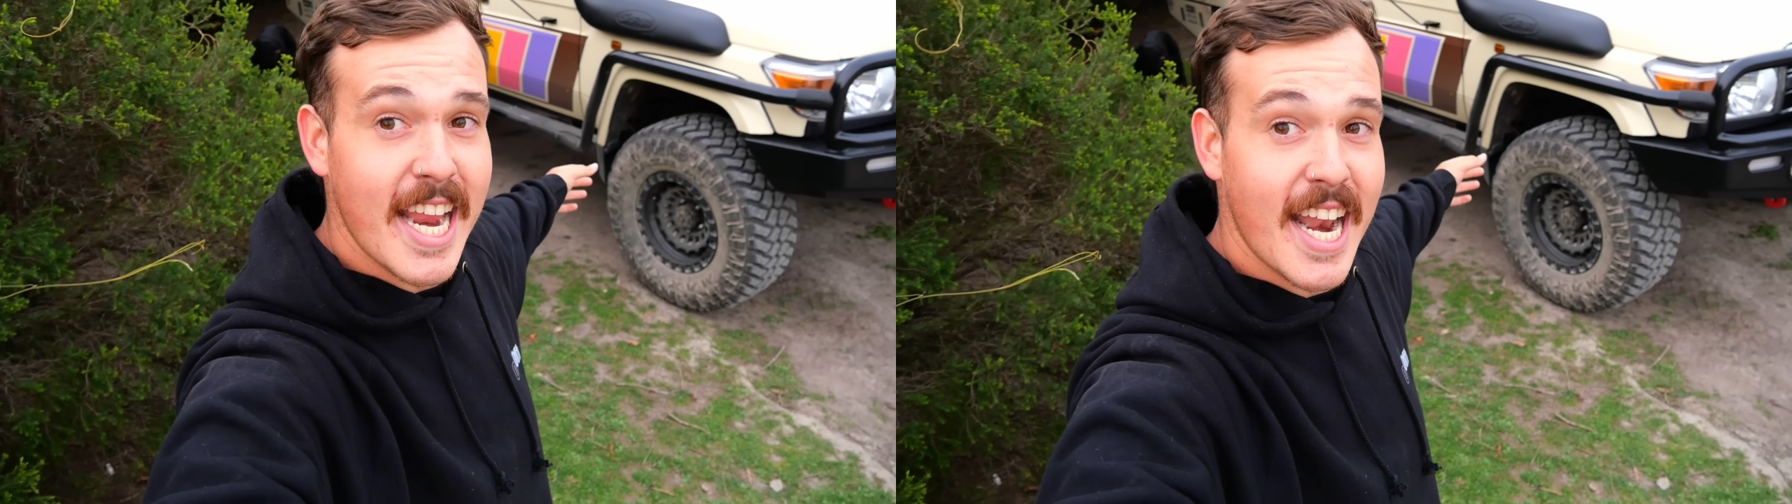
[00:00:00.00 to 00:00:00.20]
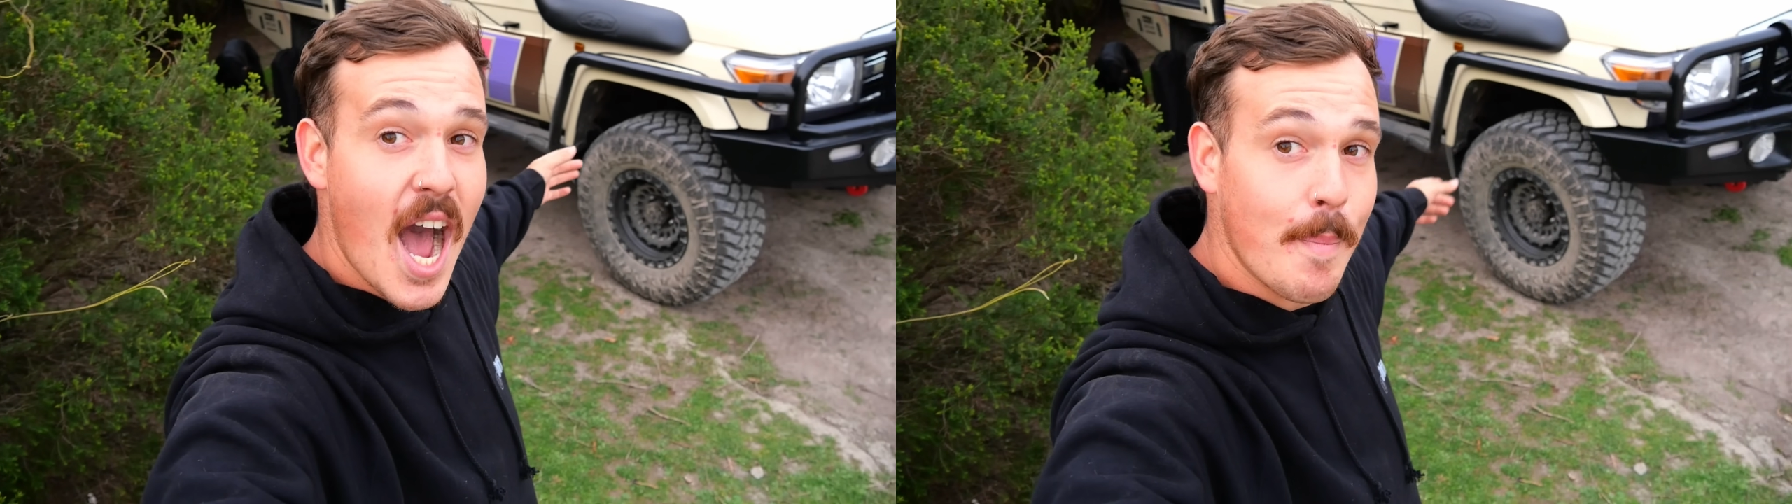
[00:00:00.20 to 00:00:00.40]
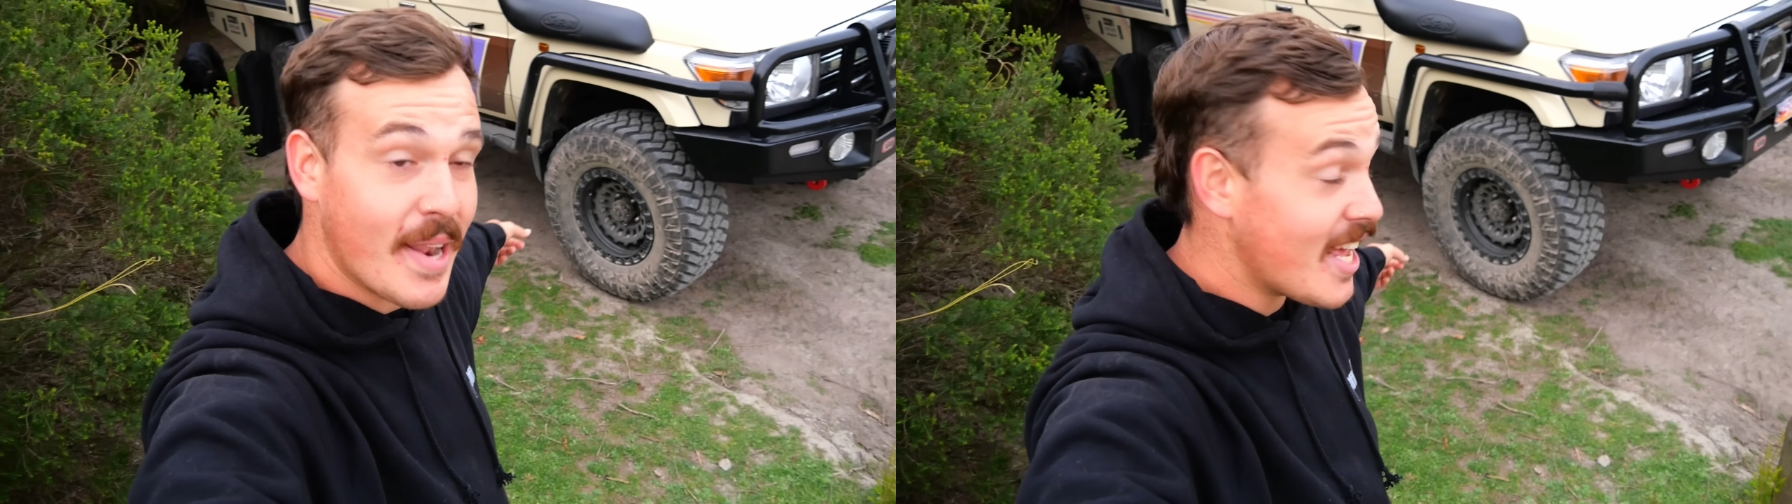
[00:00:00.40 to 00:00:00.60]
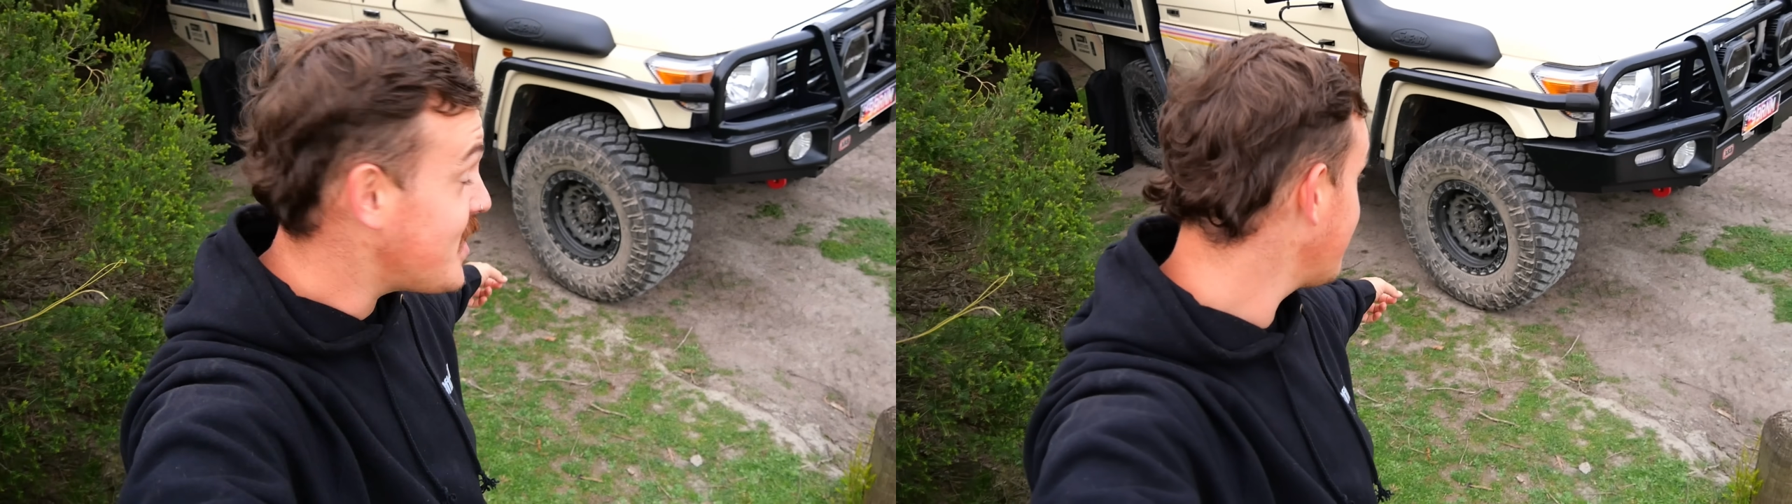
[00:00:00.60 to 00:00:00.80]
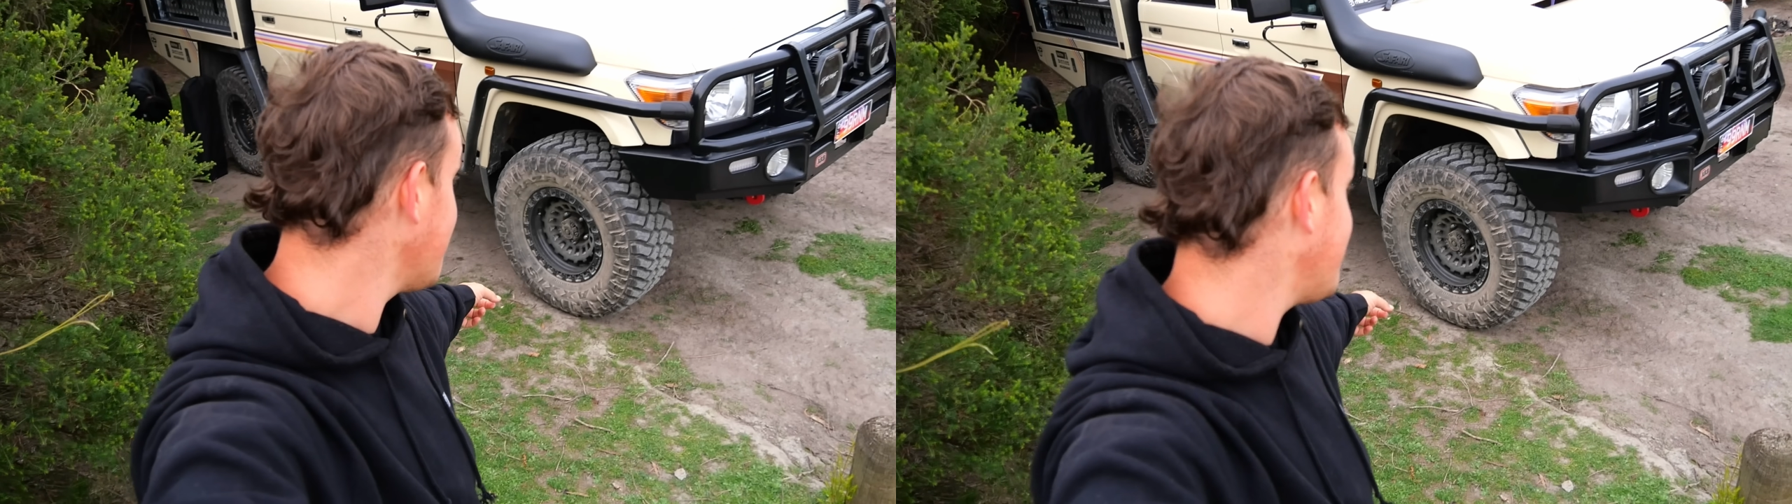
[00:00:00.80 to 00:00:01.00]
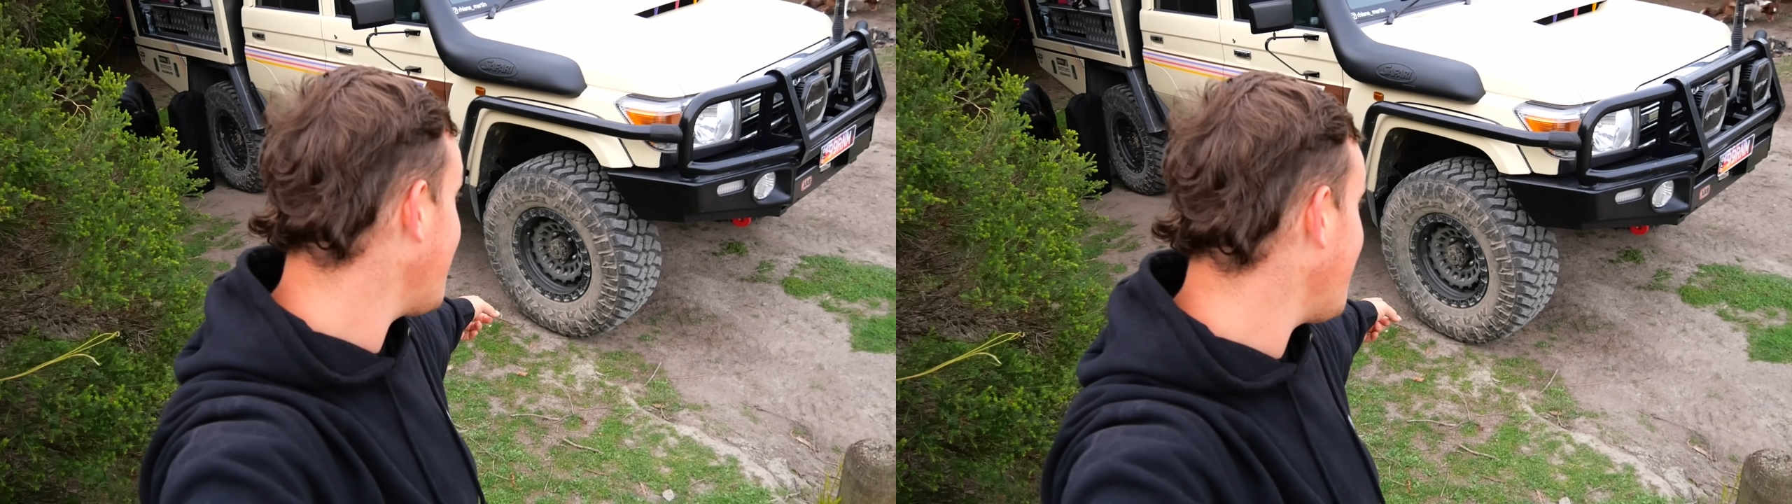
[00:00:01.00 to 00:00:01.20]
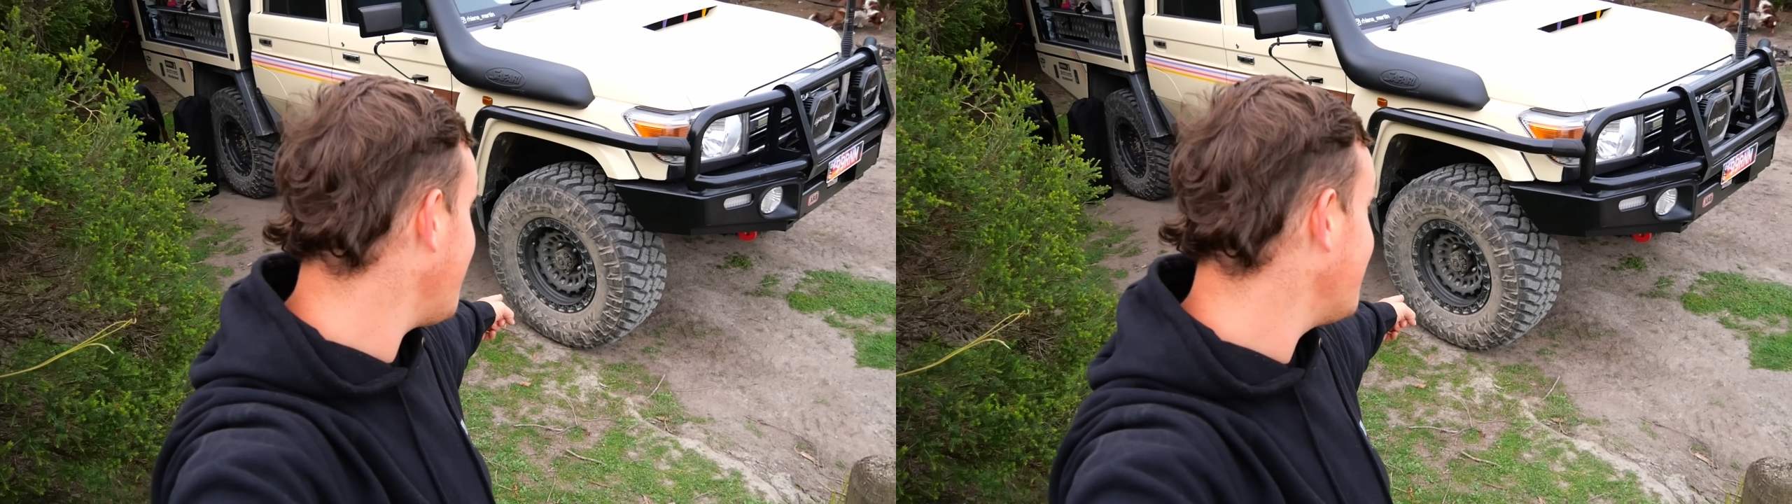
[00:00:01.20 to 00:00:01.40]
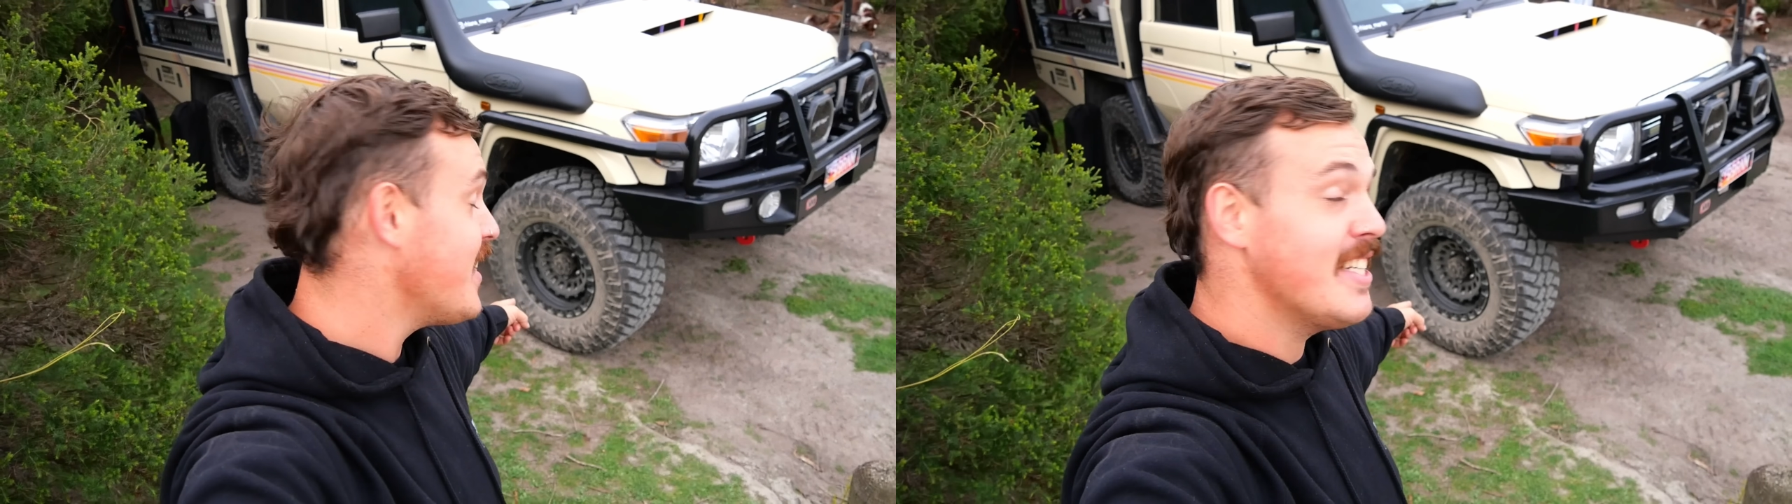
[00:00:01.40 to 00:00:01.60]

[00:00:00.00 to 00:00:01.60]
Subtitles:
it up, and as you can see,